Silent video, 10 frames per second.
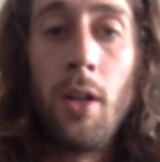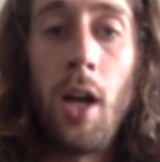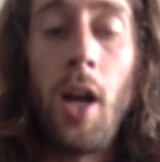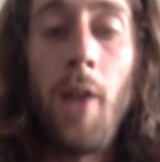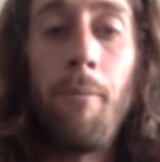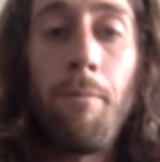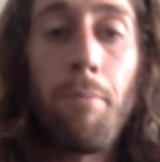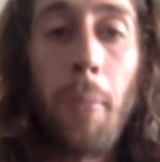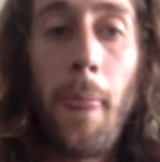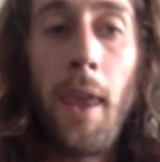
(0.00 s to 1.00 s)
And
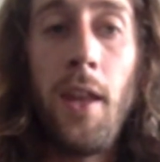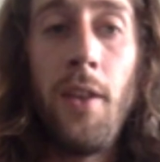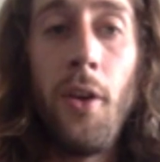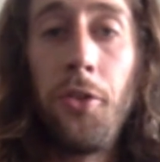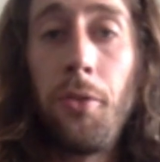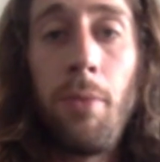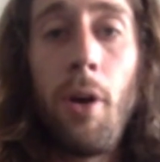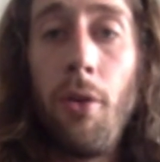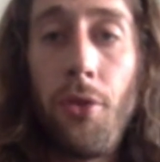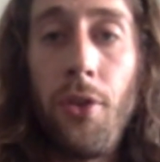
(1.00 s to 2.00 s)
those are
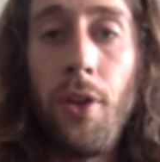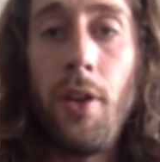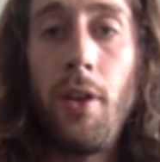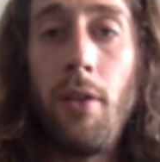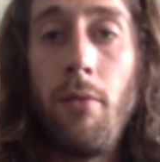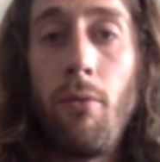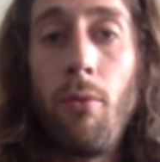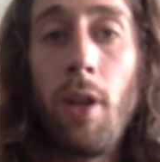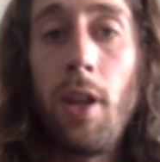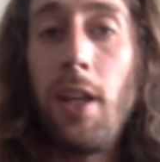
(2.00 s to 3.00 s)
both
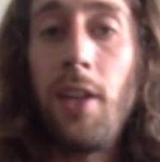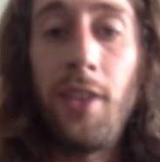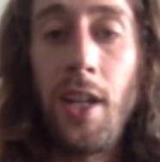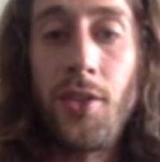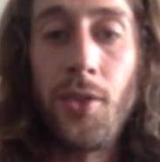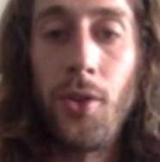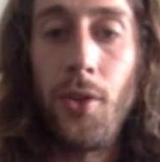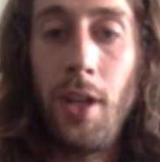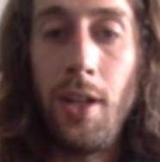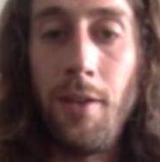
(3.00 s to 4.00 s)
really
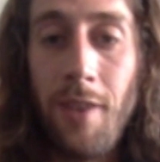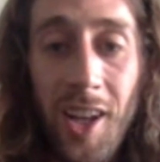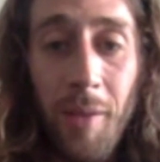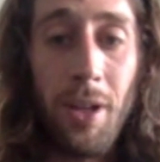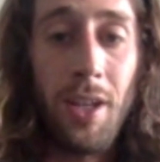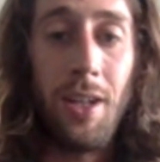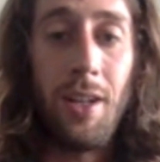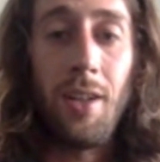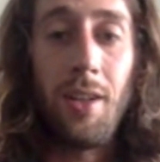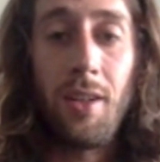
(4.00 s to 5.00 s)
essential in
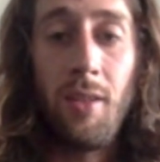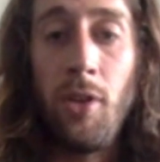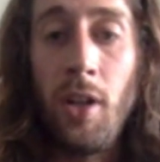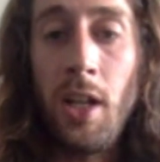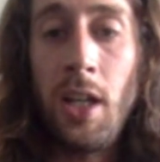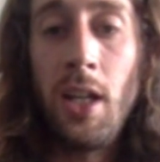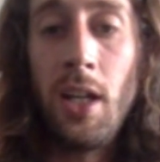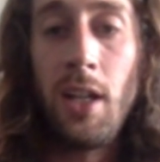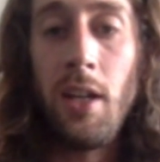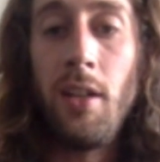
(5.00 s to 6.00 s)
developing
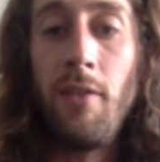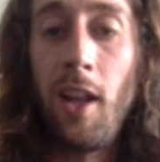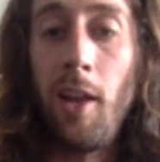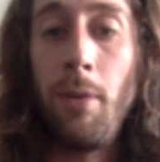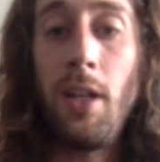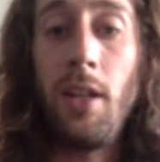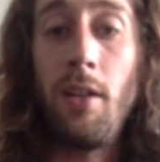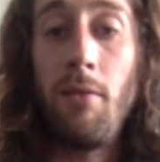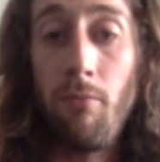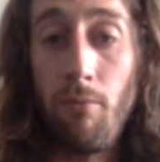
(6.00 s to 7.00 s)
community and
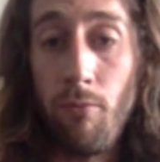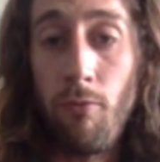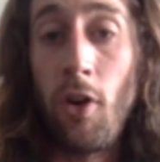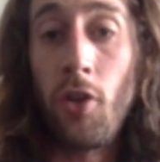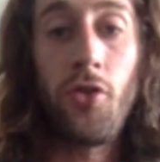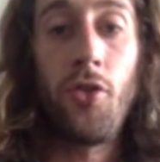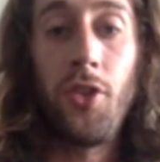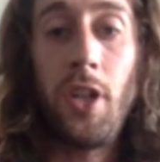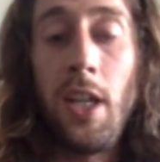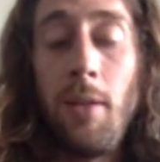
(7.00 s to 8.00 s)
developing
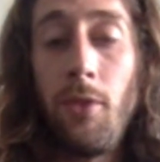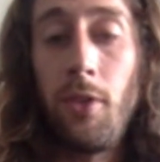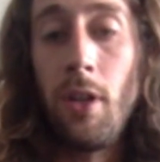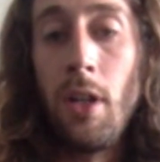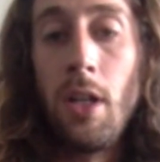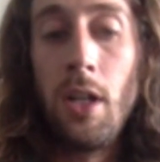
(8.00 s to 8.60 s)
functional teams.